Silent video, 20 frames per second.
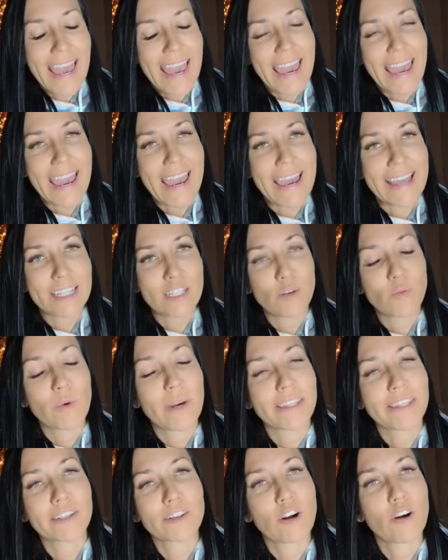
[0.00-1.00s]
And
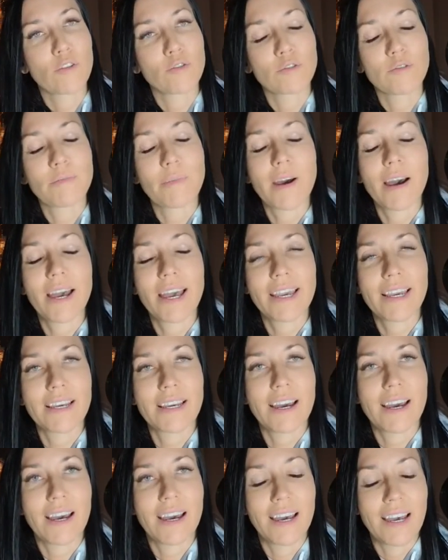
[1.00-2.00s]
when they're owned
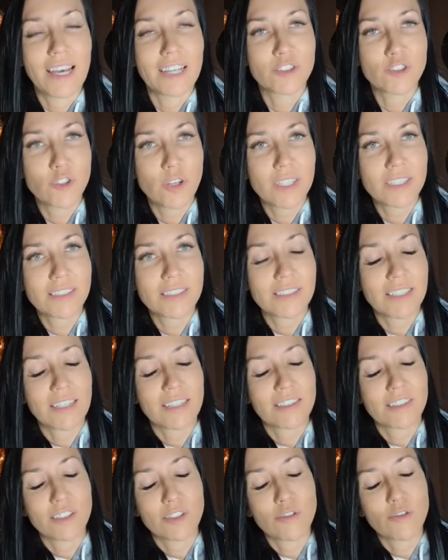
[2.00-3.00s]
by a trust,
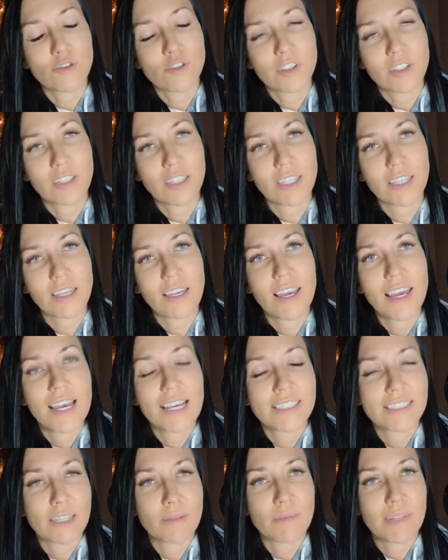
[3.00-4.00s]
it's usually
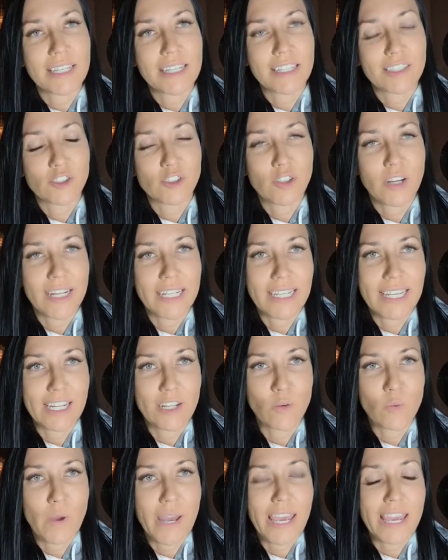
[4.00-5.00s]
somebody that's trying to
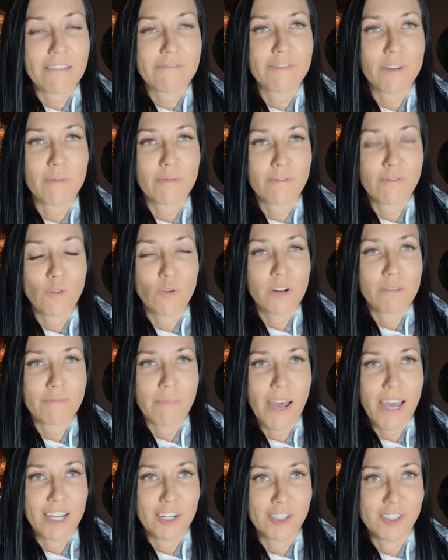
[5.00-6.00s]
get away from foreign
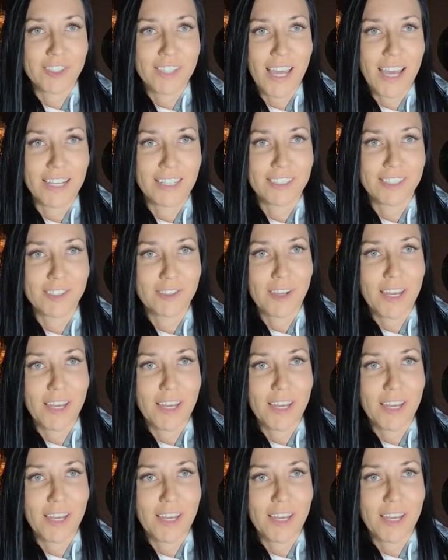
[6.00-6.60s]
buyers tax.